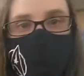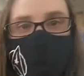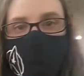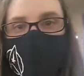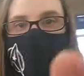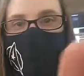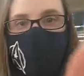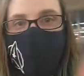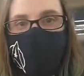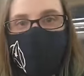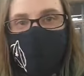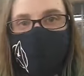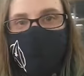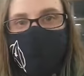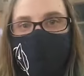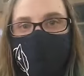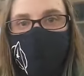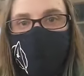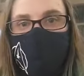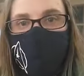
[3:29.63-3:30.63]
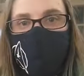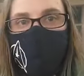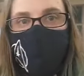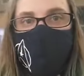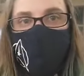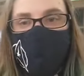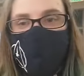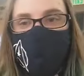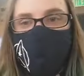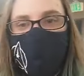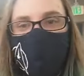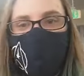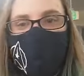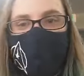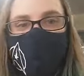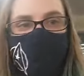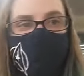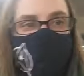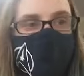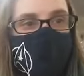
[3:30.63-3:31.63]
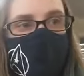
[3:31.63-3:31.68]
All right, let's go look for more books sticking out.